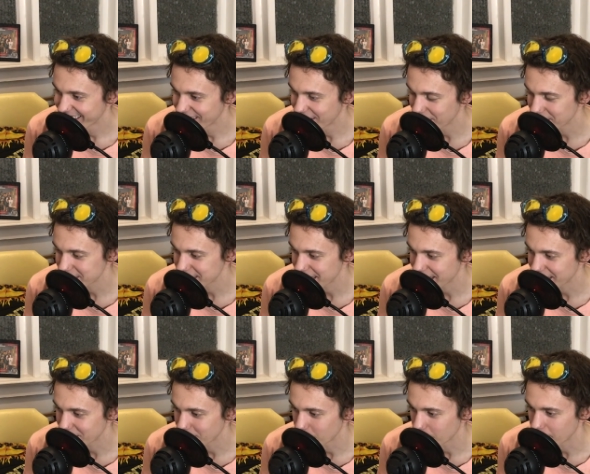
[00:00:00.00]
Hulk
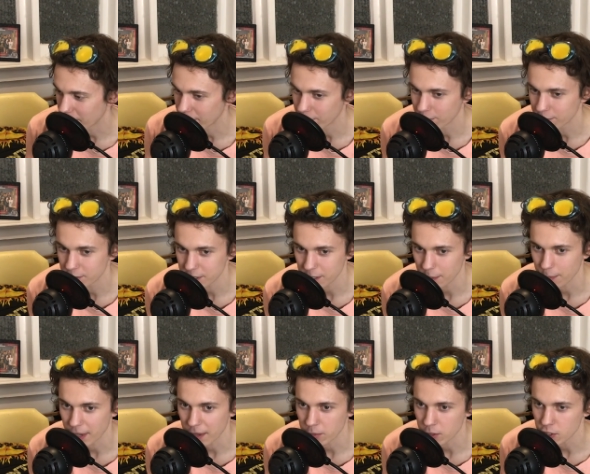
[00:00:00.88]
taking uh, just a
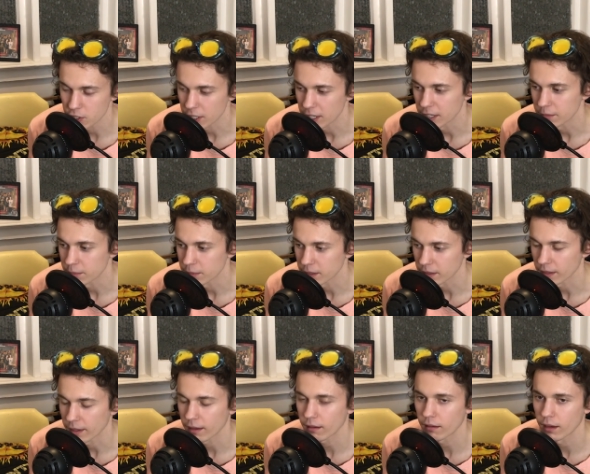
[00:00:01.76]
baby shit and being
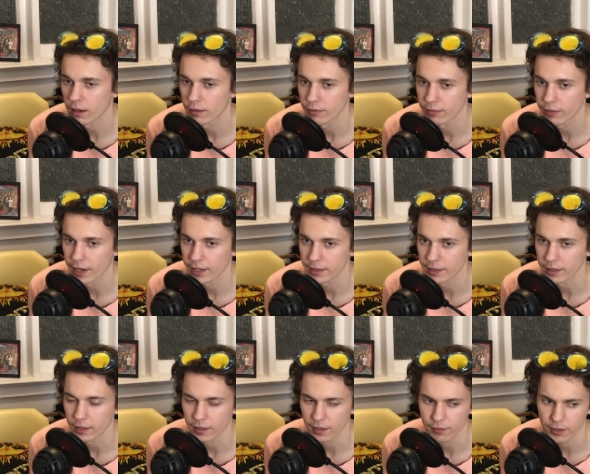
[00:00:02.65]
like, oh,
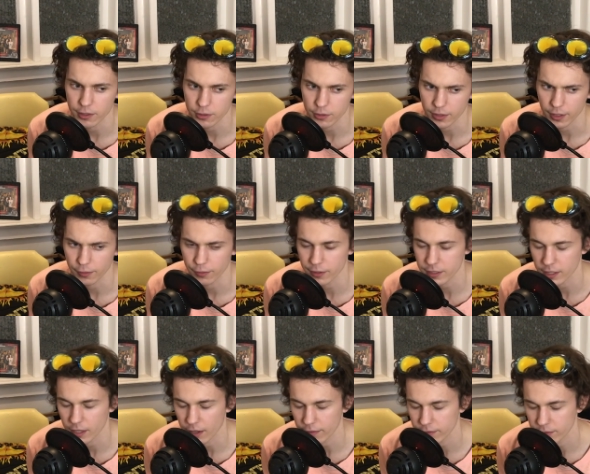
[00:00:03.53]
finally. And all the Avengers are like,
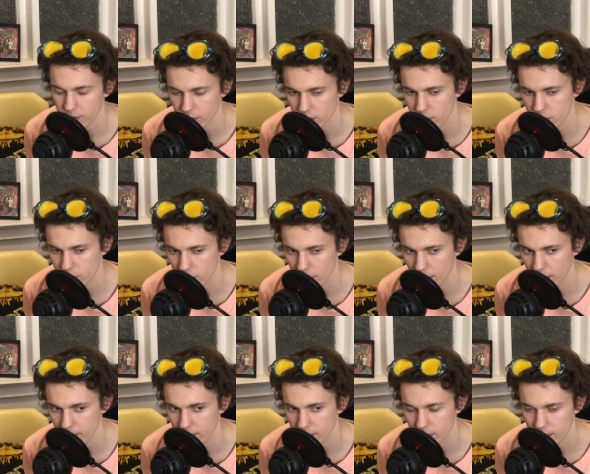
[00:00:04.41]
first off, did you just
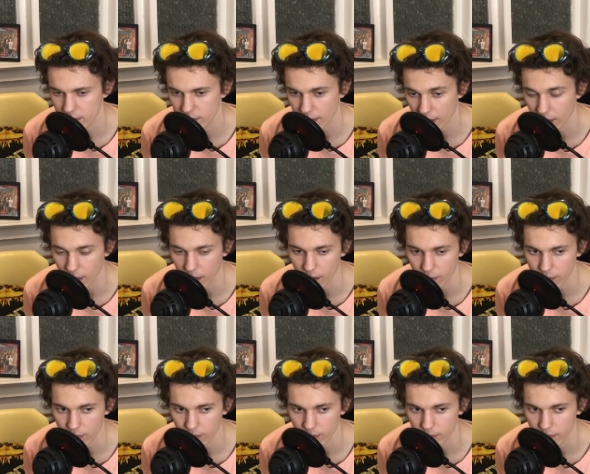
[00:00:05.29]
shit? Second
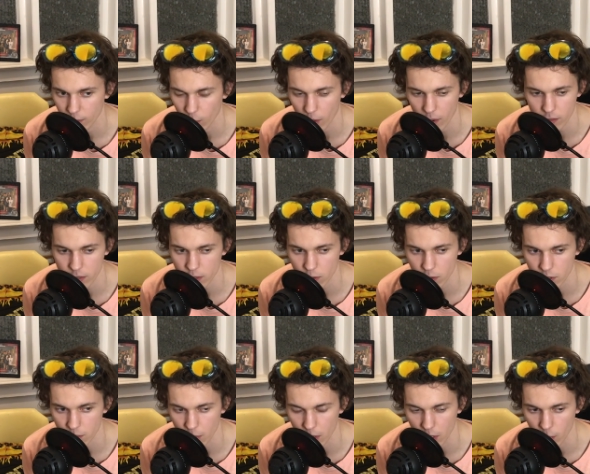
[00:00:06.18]
off, why was it so
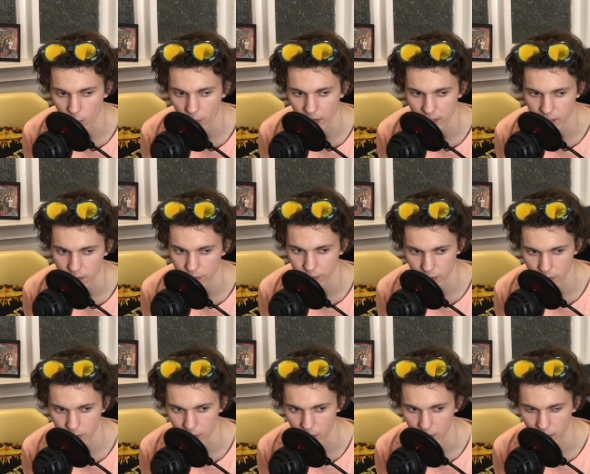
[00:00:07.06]
small and why does it
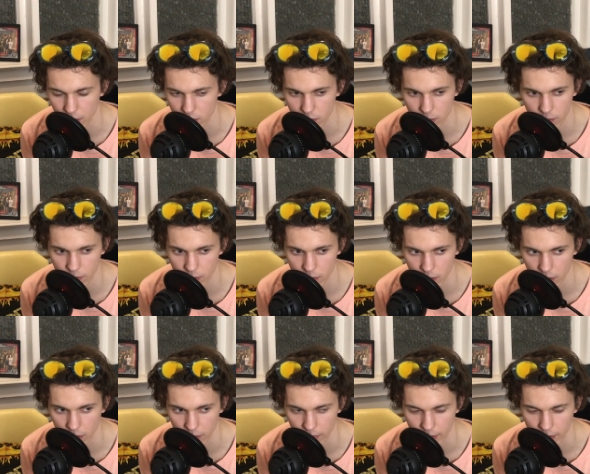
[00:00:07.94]
feel so good? It shouldn't feel so good